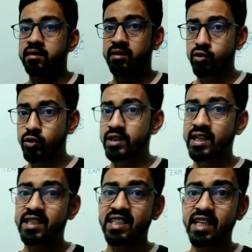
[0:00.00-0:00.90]
told
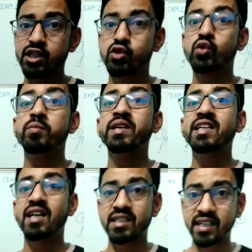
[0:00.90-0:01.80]
that there is so
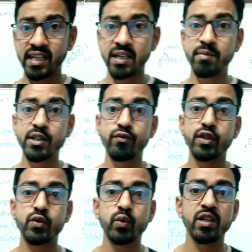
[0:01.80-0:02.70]
many other elements
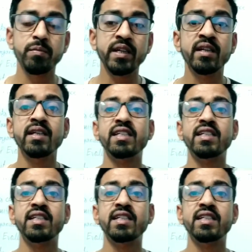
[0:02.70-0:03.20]
which will be